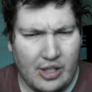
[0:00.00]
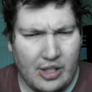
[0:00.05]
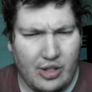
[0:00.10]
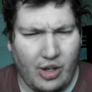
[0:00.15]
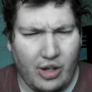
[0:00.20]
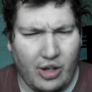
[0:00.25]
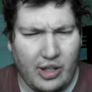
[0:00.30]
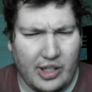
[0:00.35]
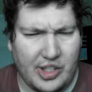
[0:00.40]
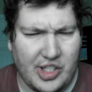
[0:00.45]

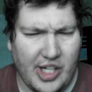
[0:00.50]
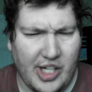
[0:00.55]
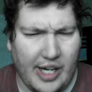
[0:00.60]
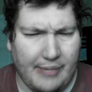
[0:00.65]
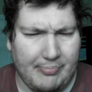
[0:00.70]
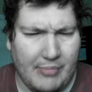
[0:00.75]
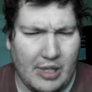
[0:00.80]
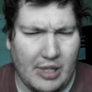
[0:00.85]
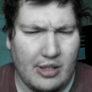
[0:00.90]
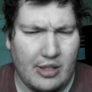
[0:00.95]
Dark
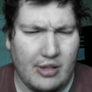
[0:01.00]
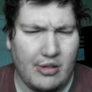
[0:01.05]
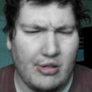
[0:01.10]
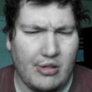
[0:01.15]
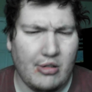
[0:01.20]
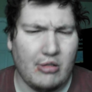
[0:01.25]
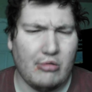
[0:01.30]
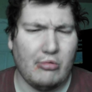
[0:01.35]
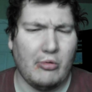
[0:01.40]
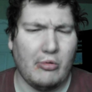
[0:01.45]
Gem.
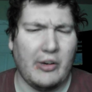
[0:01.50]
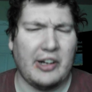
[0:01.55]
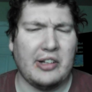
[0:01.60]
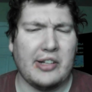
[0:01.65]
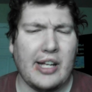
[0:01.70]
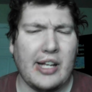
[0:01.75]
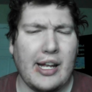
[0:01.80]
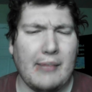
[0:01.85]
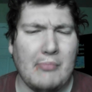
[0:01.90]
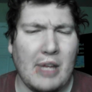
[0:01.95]
Real
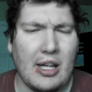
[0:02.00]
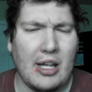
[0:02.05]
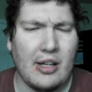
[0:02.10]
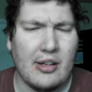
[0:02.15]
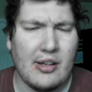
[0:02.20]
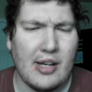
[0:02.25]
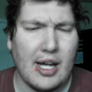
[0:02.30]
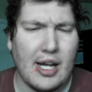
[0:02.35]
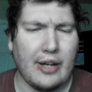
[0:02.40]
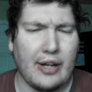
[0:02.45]
name?
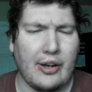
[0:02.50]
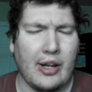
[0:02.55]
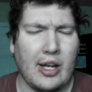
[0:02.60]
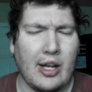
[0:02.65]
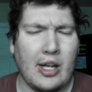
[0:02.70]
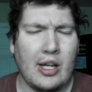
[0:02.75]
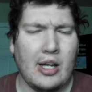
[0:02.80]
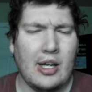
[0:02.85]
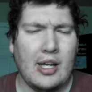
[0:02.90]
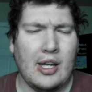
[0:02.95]
None.
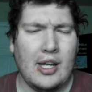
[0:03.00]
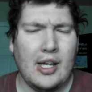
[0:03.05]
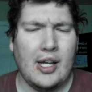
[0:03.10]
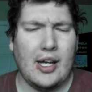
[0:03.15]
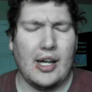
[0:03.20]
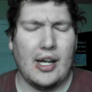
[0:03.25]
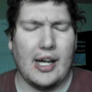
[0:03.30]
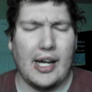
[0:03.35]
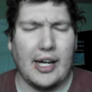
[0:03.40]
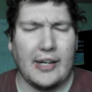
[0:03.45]

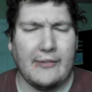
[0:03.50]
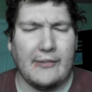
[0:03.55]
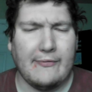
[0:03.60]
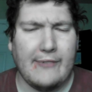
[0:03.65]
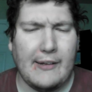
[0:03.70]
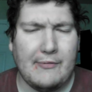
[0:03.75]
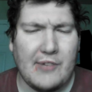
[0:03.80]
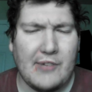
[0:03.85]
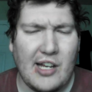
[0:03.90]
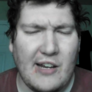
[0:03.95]
Height
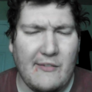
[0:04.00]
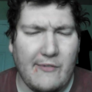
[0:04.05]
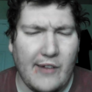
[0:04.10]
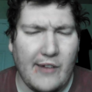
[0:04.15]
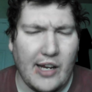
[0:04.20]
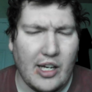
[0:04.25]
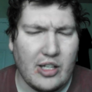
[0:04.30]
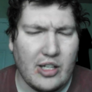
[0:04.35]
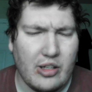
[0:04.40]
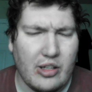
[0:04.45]
15
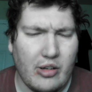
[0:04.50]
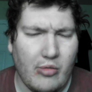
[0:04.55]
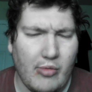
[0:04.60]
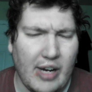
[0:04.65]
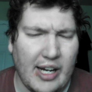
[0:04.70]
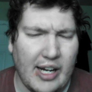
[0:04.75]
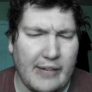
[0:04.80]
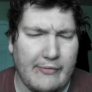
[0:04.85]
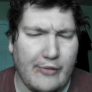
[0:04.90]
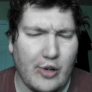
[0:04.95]
feet.
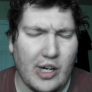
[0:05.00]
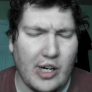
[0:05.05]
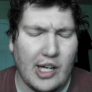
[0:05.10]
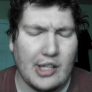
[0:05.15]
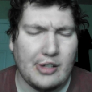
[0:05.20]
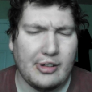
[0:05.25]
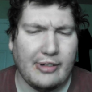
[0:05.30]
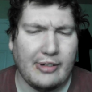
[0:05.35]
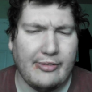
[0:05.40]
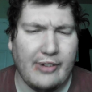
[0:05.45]
Weight
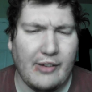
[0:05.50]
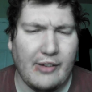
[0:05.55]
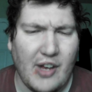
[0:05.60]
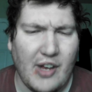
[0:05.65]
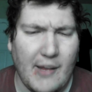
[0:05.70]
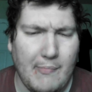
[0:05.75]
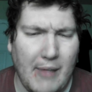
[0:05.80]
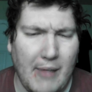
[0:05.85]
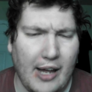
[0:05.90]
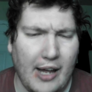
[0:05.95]

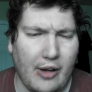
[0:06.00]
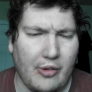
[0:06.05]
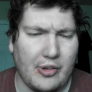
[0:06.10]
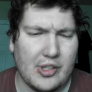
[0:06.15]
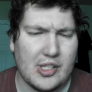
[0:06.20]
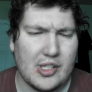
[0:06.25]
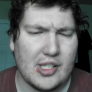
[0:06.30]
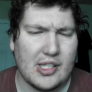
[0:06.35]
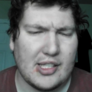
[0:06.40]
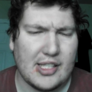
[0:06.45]
450
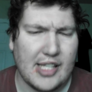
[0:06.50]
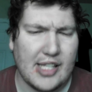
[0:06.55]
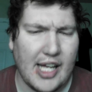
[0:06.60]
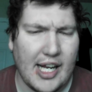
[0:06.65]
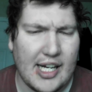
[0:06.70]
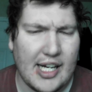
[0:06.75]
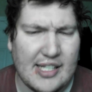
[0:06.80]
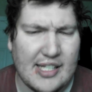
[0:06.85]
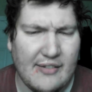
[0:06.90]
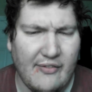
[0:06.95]
pounds.
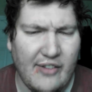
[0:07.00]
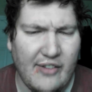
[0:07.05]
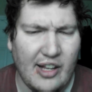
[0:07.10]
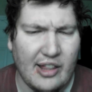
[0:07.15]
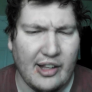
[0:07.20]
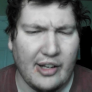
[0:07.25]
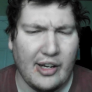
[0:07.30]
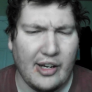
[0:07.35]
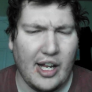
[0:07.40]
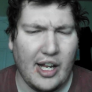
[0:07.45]
Status,
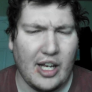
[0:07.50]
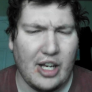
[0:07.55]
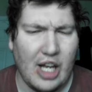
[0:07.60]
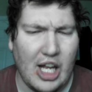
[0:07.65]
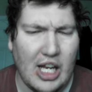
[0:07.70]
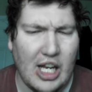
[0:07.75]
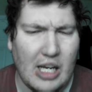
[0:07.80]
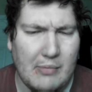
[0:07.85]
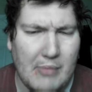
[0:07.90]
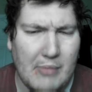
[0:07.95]
villain, an
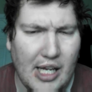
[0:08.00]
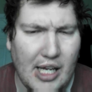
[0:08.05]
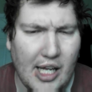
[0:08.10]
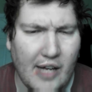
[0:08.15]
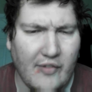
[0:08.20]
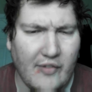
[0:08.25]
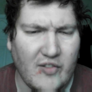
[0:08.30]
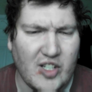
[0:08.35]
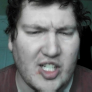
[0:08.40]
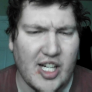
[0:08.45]
enemy
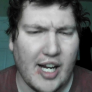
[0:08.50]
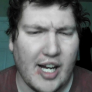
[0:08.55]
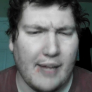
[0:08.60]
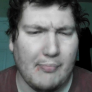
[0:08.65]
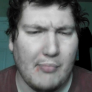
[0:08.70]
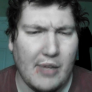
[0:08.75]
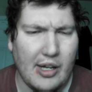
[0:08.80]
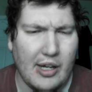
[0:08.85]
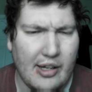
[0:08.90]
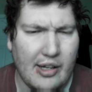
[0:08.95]
of Gem.
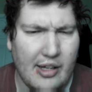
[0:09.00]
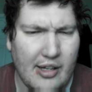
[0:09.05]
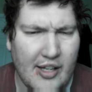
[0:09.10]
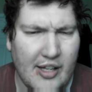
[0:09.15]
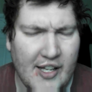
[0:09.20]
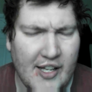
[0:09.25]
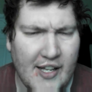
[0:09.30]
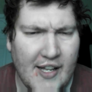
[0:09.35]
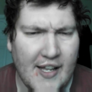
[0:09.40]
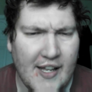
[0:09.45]

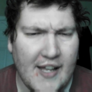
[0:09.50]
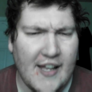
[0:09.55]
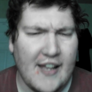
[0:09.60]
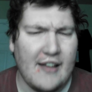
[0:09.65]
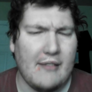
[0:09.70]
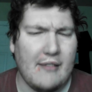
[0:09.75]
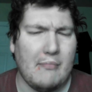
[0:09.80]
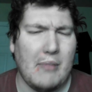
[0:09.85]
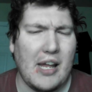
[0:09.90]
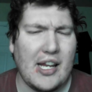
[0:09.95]

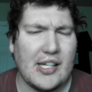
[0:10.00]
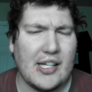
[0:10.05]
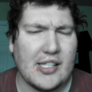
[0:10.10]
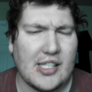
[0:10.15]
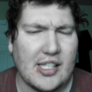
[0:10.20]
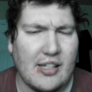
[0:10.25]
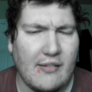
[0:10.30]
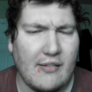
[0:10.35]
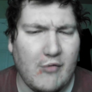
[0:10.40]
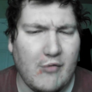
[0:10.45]

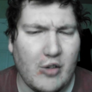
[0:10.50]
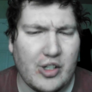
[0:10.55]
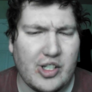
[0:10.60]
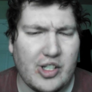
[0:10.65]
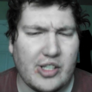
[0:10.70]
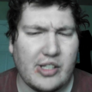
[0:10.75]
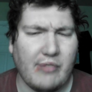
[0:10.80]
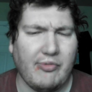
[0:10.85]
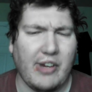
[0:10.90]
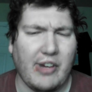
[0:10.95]
Base,
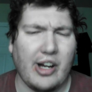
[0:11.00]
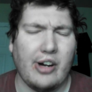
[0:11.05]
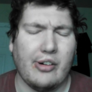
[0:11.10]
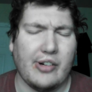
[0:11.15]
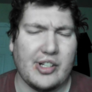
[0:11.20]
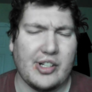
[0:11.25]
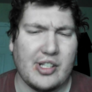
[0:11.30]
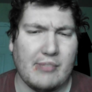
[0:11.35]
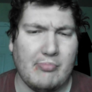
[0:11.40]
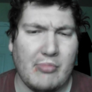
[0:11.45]
Fortress of
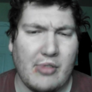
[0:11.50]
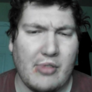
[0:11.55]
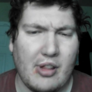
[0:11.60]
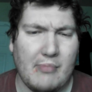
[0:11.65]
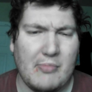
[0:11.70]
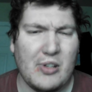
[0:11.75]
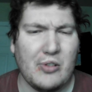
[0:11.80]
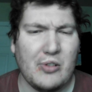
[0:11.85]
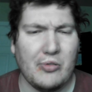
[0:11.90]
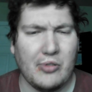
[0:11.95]
Terrorism, the
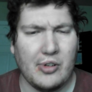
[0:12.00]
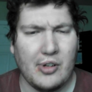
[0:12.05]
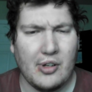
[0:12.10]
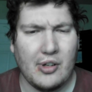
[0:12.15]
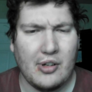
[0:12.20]
Moon.